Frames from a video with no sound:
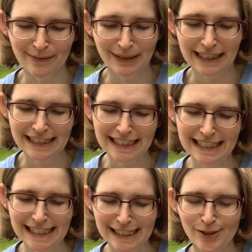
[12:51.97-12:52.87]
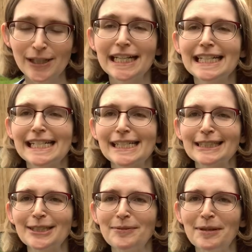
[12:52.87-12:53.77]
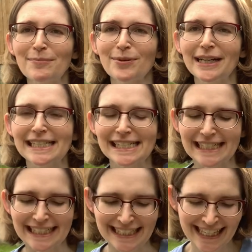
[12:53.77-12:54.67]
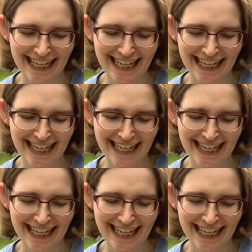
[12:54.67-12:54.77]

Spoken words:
because it is a little bit pricey.